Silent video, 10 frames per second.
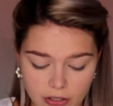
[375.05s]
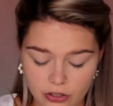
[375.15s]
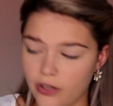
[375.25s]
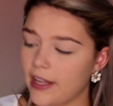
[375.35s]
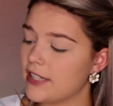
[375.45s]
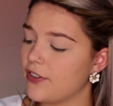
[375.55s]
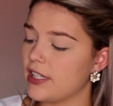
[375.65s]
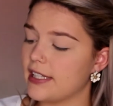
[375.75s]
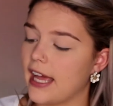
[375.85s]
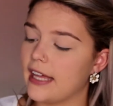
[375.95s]
So that's very
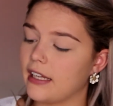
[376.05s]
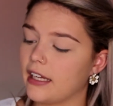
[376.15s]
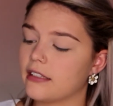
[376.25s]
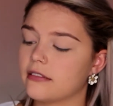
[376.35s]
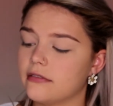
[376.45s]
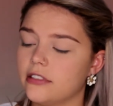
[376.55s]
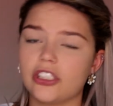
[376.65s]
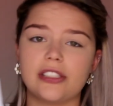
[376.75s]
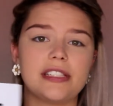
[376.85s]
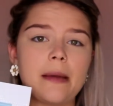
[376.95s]
sad, like, it
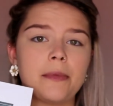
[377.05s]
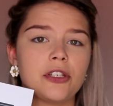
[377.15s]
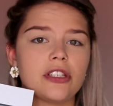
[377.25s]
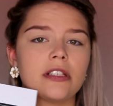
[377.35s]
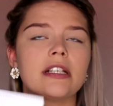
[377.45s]
just damaged it.